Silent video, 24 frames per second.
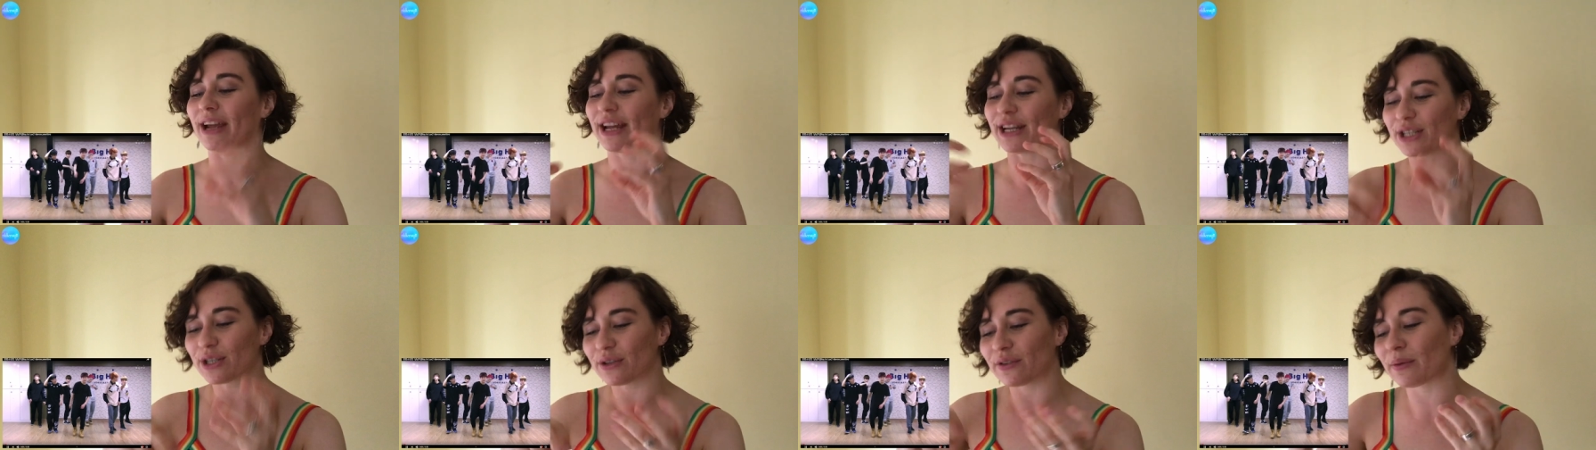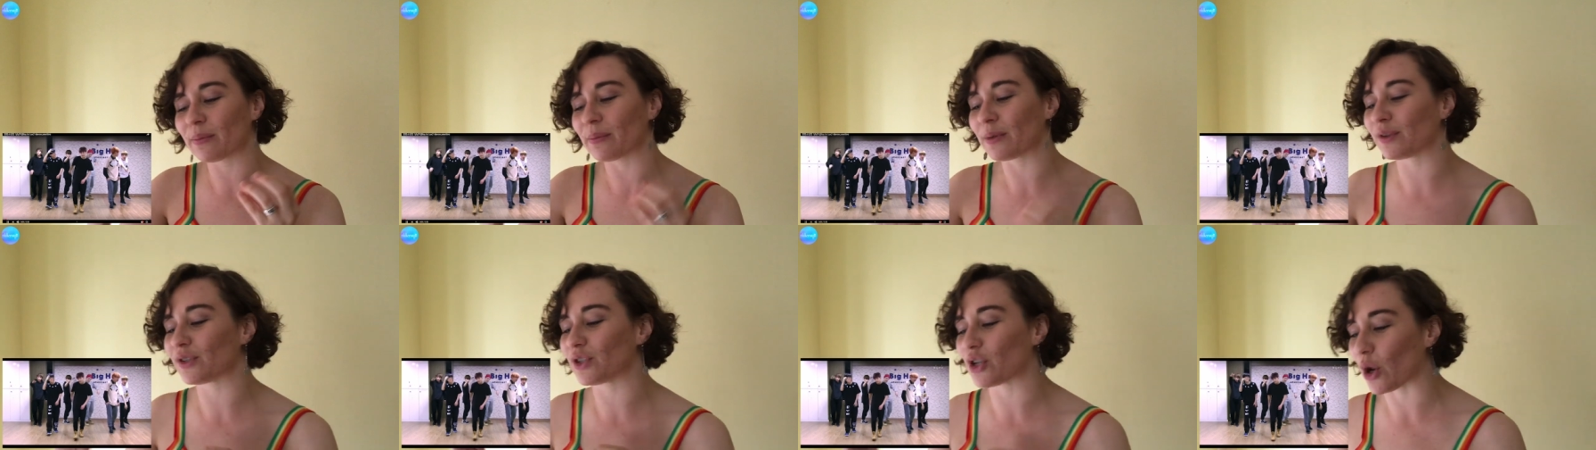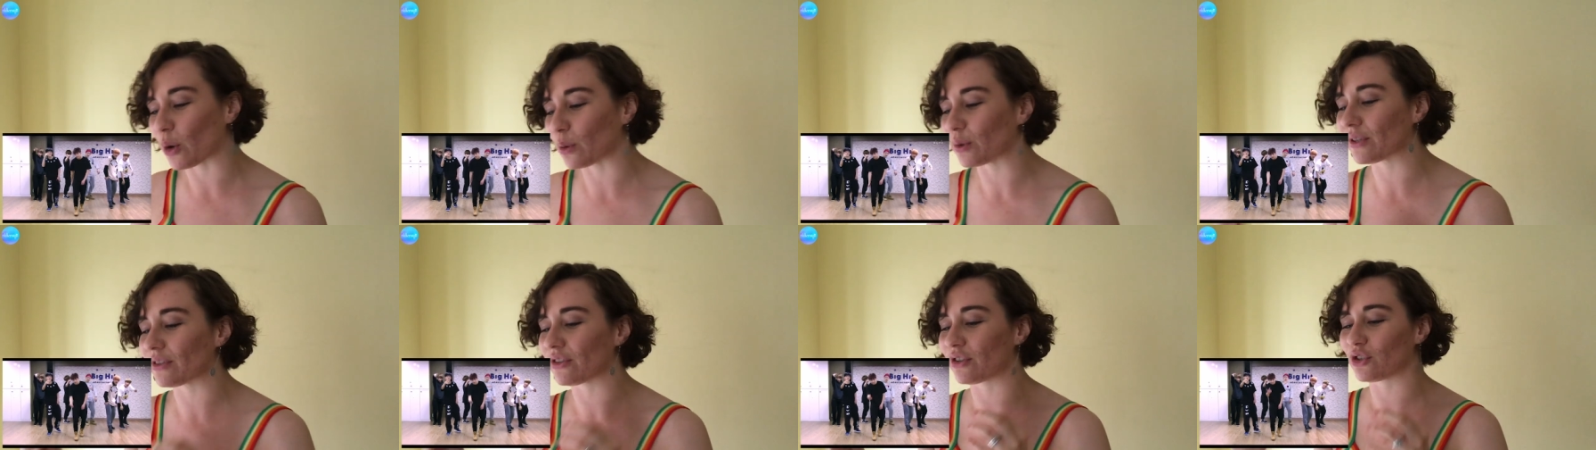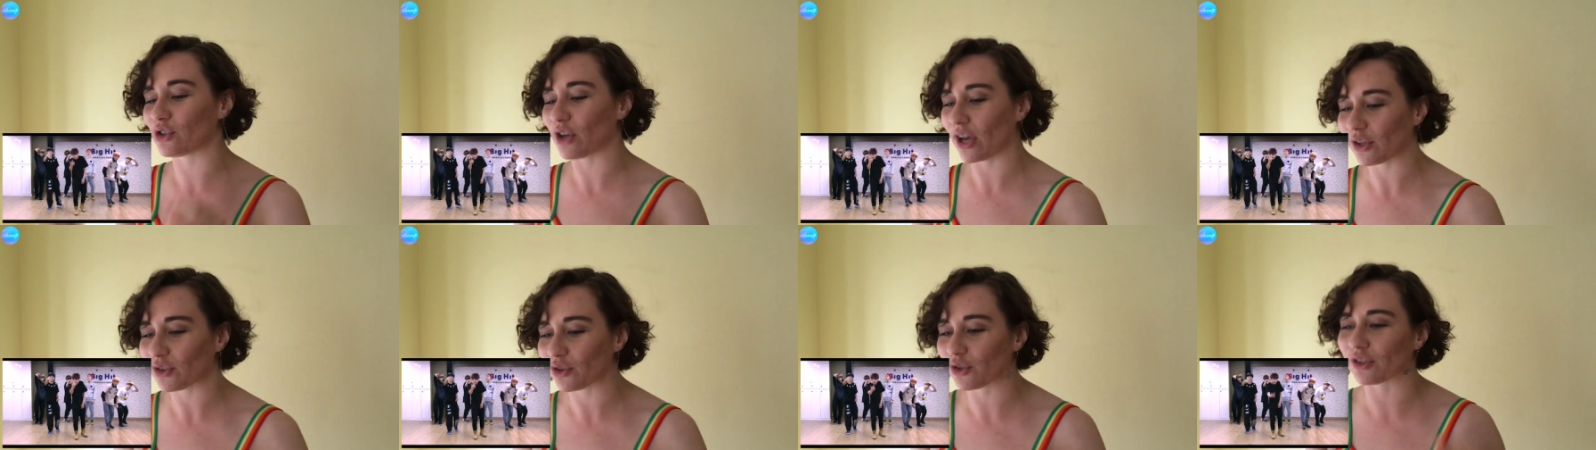Each of them has chosen the
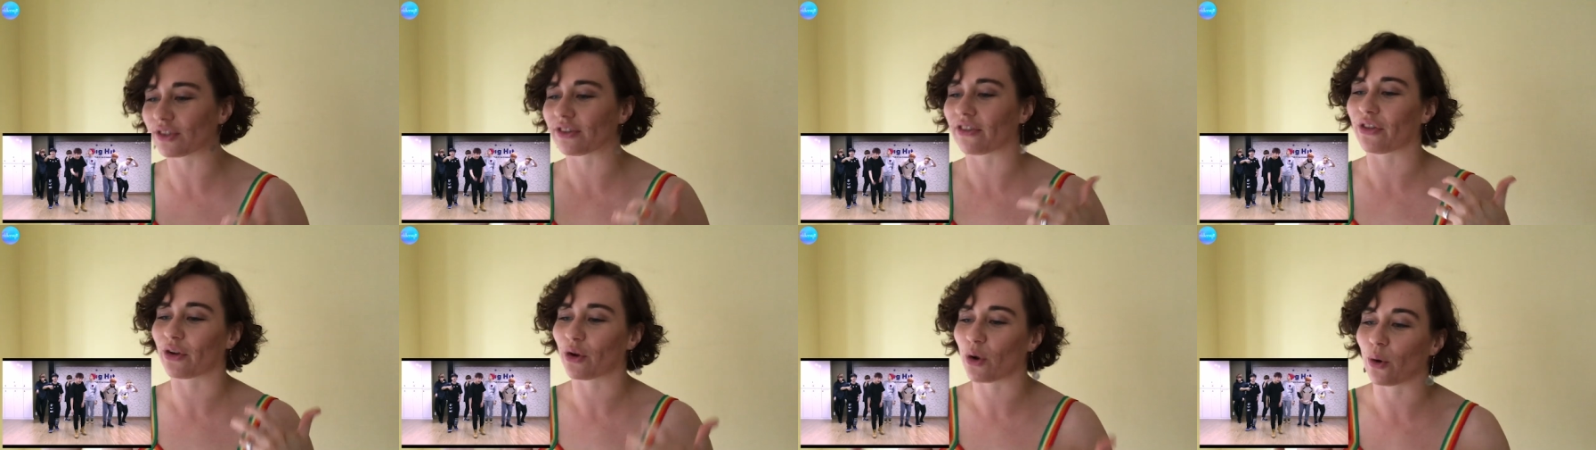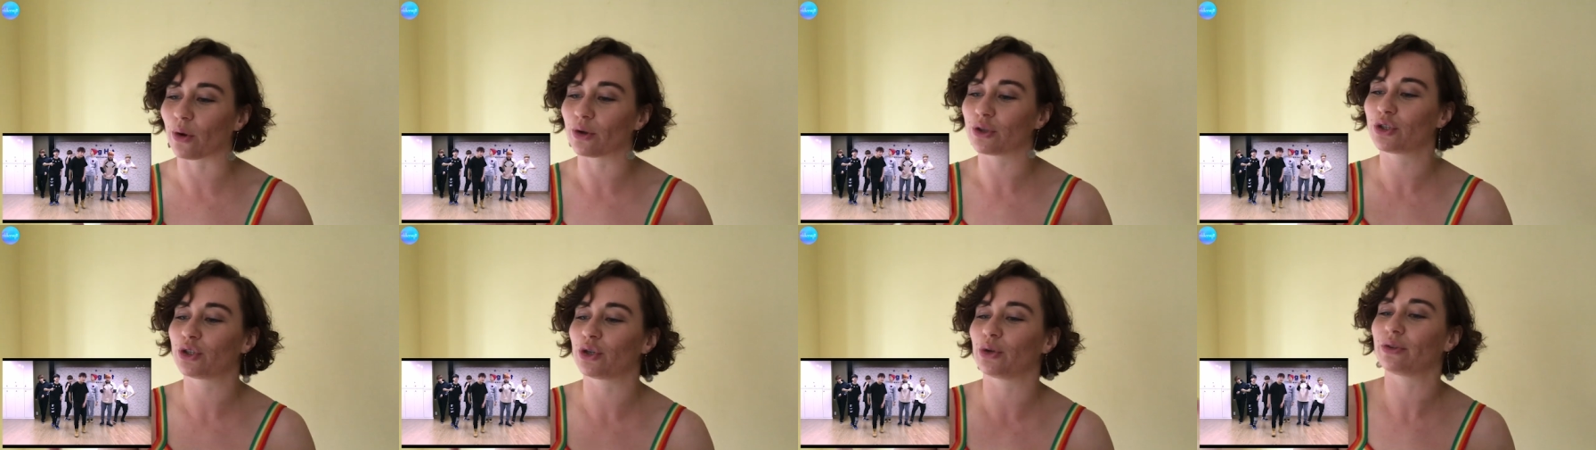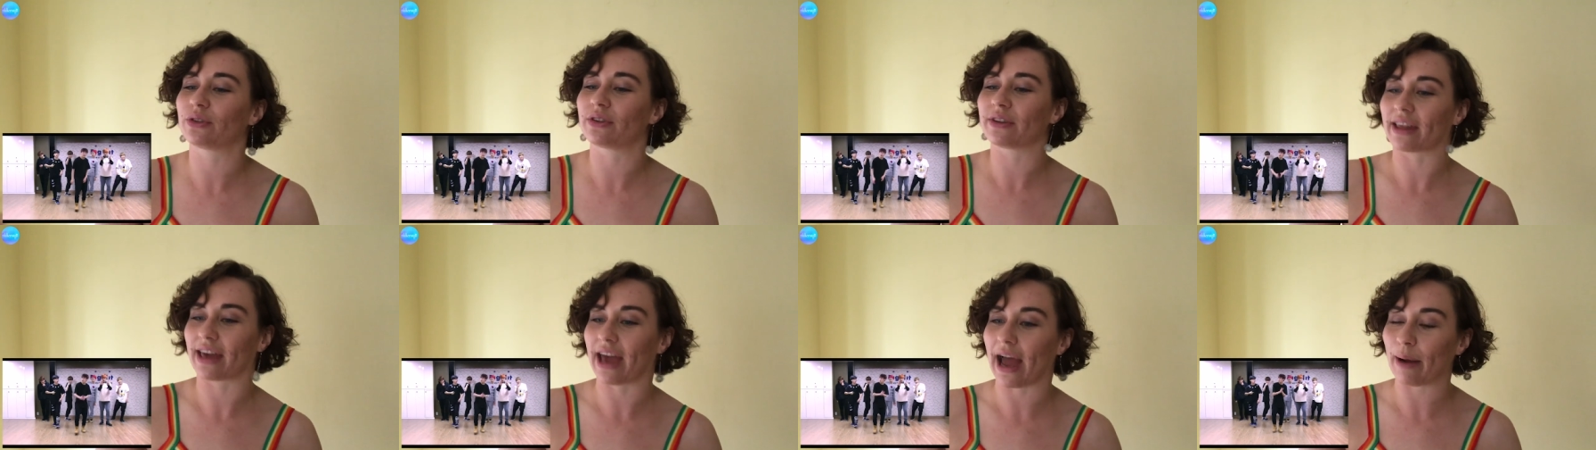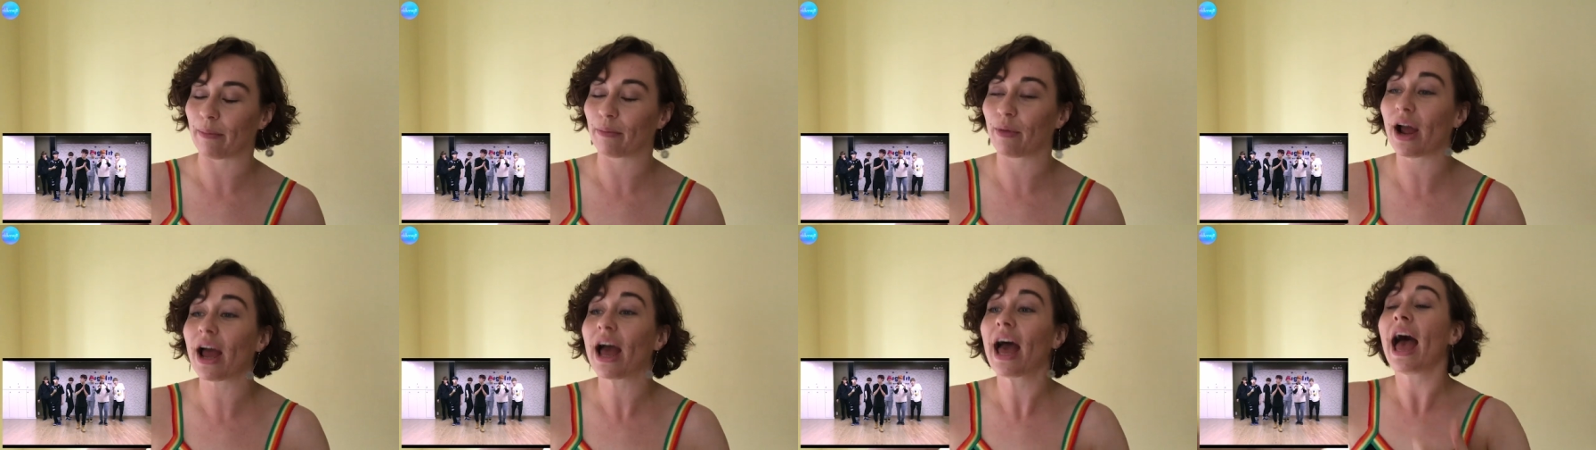gestures that they're going to do to the
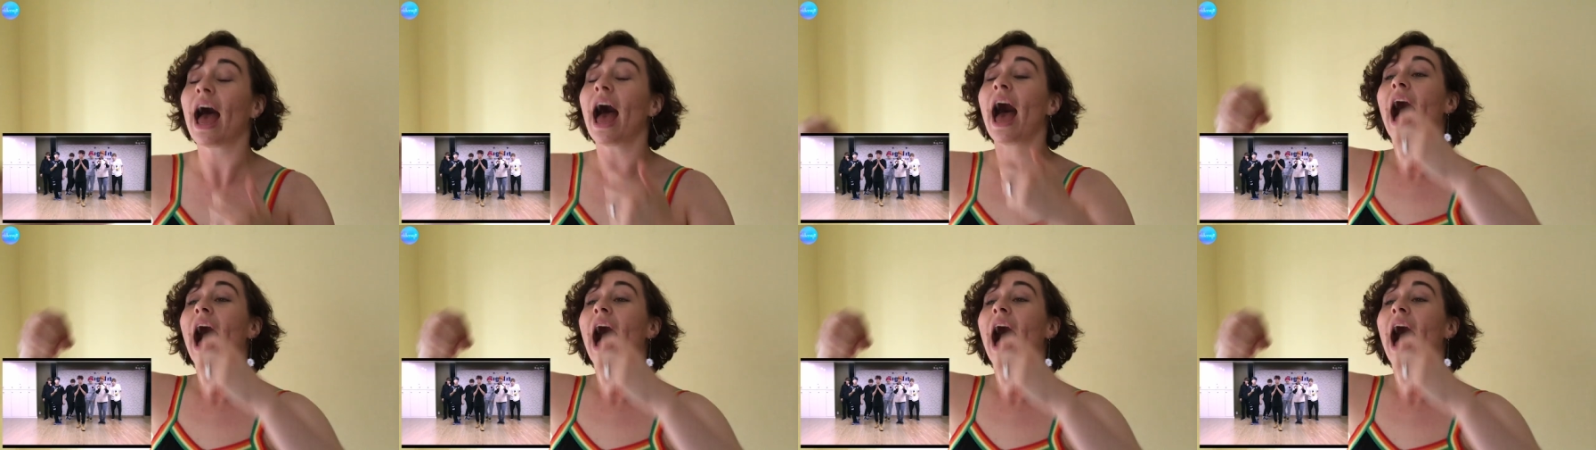camera.